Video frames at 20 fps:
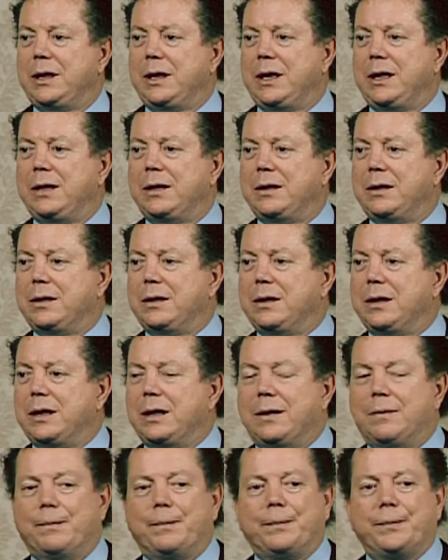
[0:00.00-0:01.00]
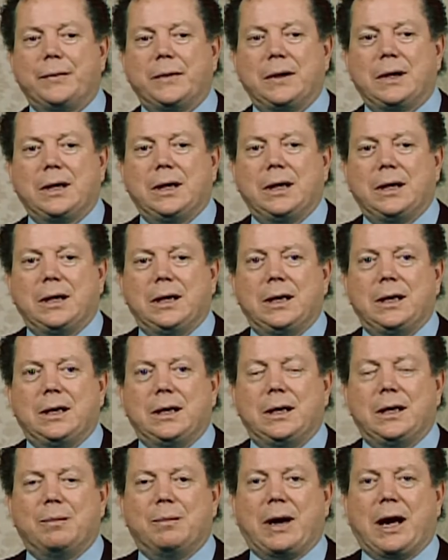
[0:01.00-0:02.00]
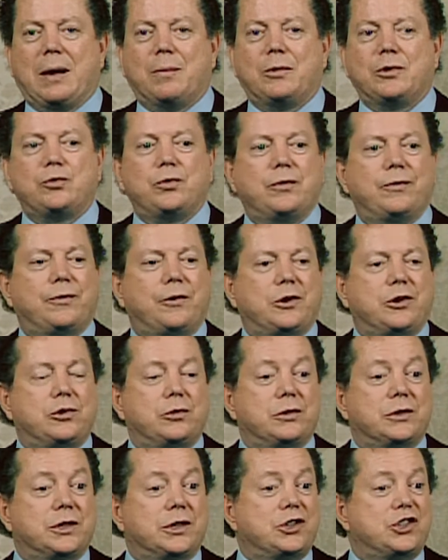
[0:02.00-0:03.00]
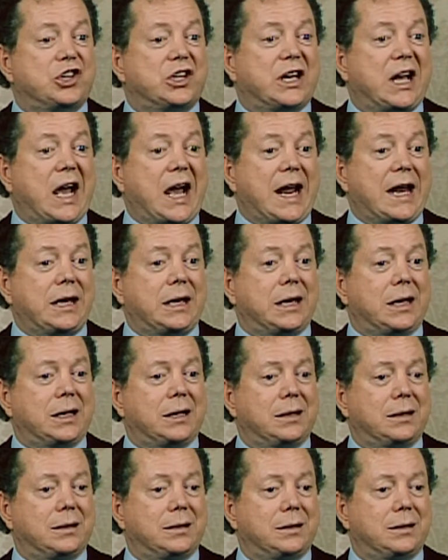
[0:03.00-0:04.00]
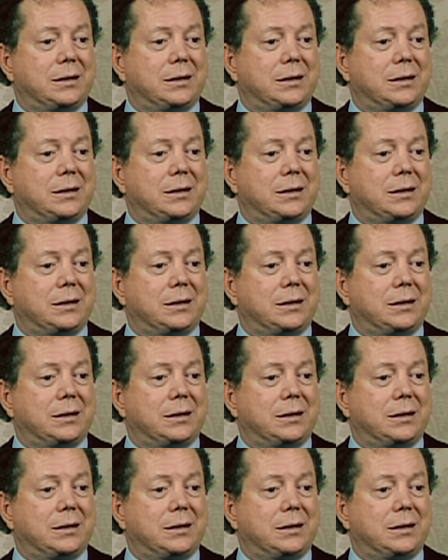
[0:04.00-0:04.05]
And in the Bible, it's referred to as the Shekinah.